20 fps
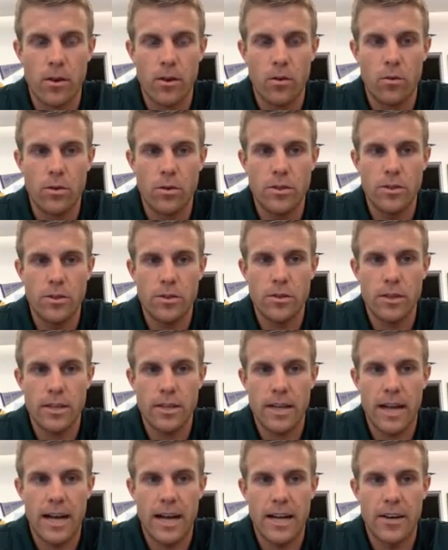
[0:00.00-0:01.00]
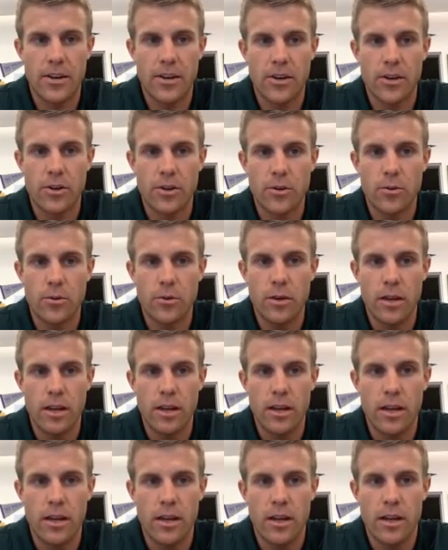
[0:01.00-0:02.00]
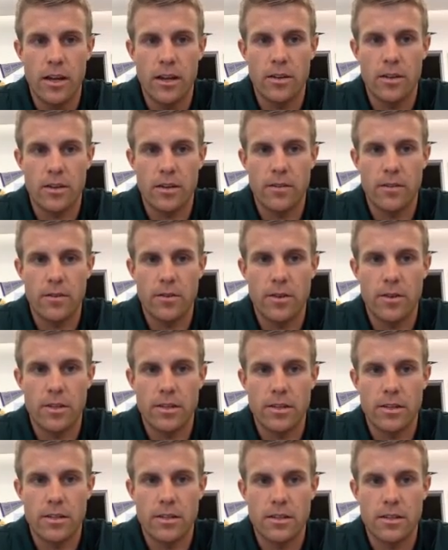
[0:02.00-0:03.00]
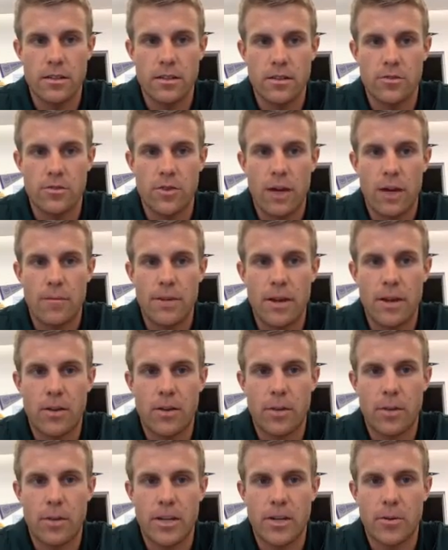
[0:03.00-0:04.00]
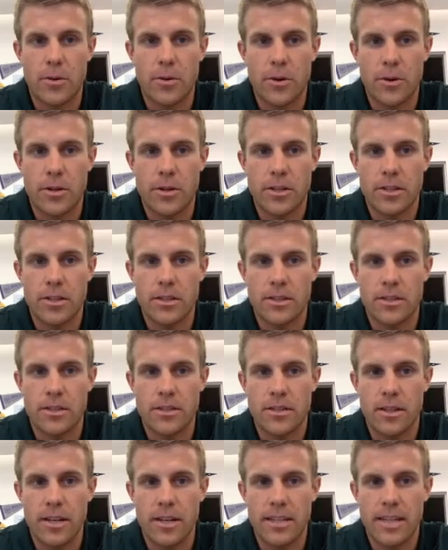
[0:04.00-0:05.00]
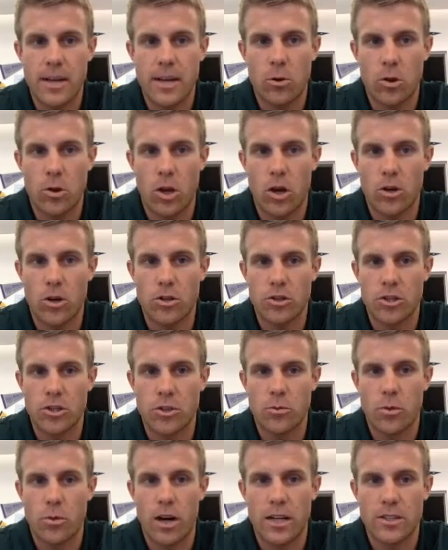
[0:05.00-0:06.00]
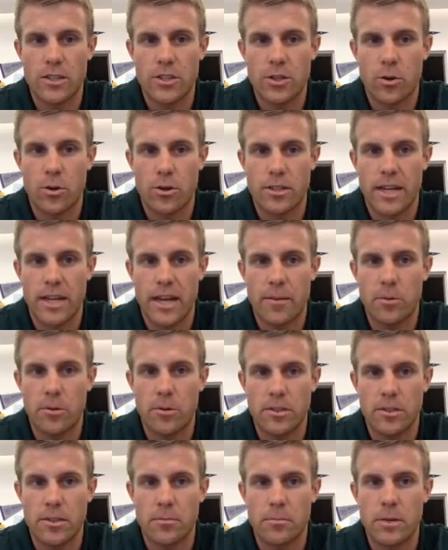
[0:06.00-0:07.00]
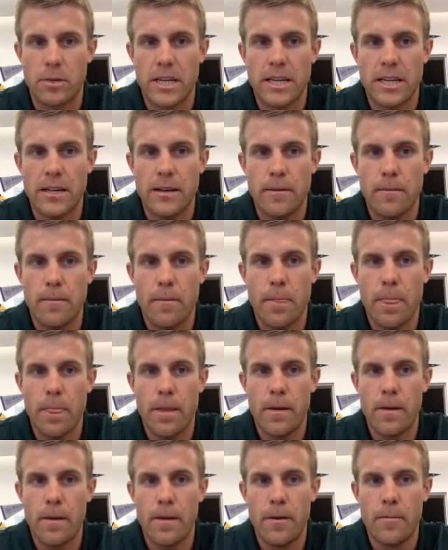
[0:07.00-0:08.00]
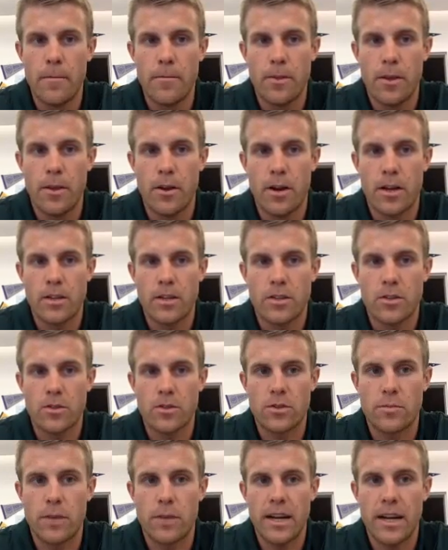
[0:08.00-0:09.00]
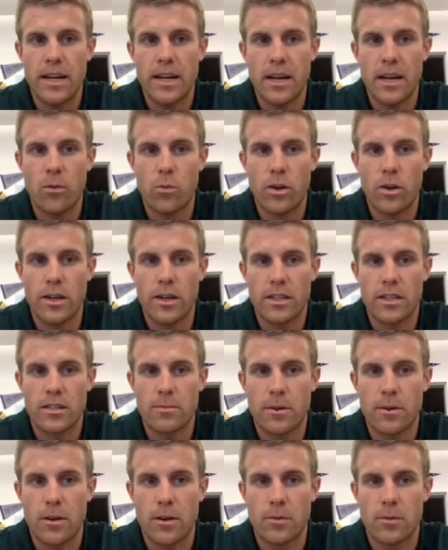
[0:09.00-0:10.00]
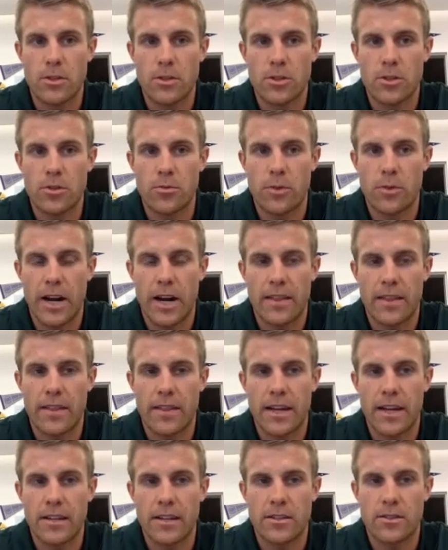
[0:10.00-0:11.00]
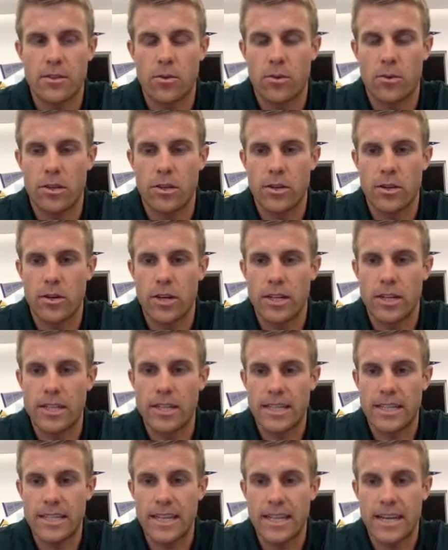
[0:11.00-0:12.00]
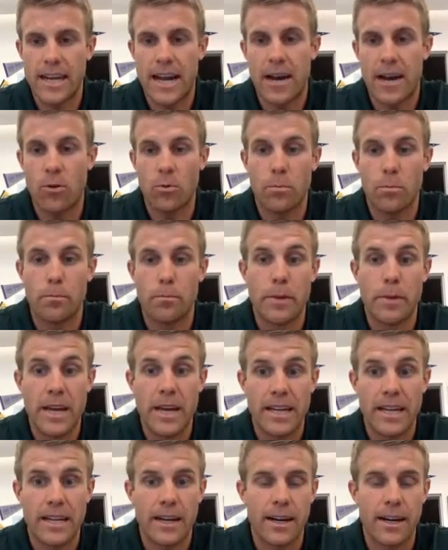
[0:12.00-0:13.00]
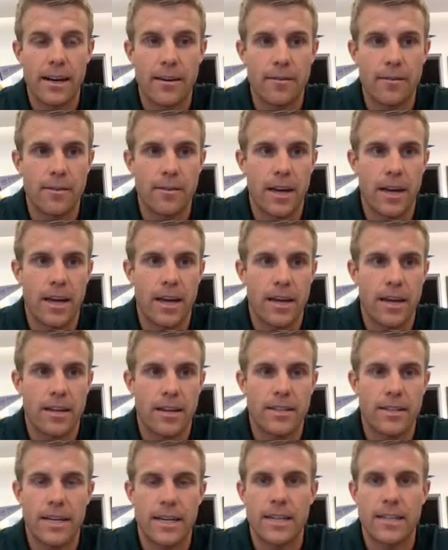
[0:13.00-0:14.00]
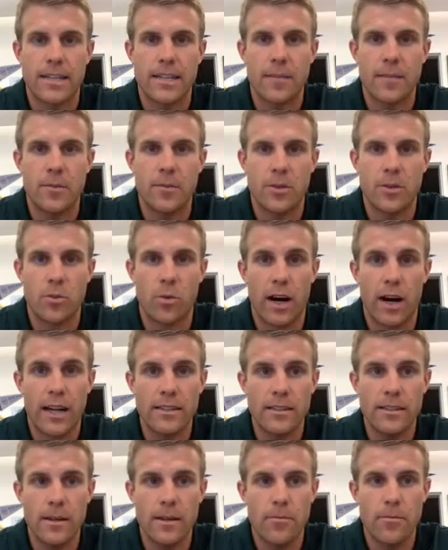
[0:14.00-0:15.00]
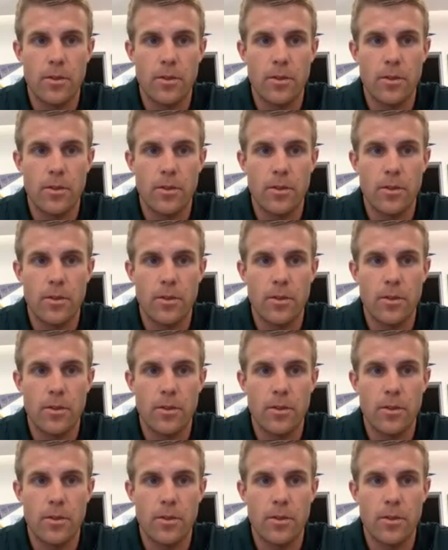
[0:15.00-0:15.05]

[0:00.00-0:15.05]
Once you click on New, it'll give you this drop-down menu where you can select how large you want your table to be. All right, so depending on what experiment you ran, that is totally going to dictate how big of a data table you want.